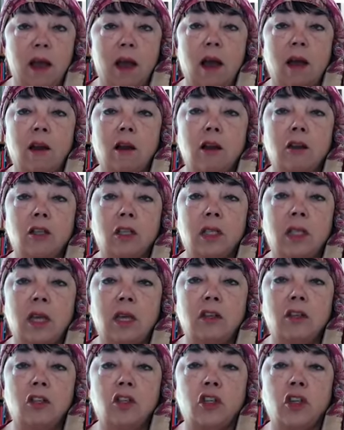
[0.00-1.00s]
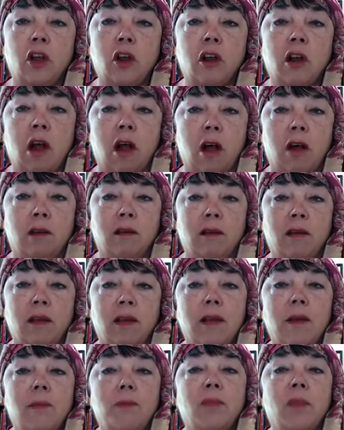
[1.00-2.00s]
and our son Sharrkan
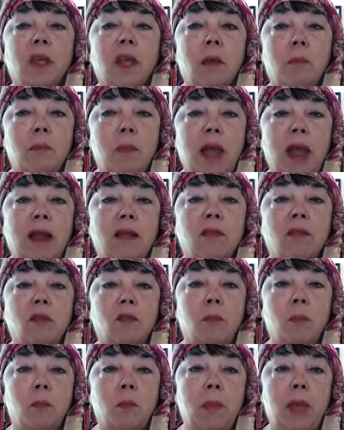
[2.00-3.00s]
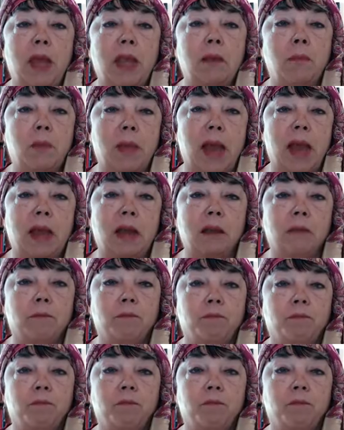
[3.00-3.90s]
command the main battle."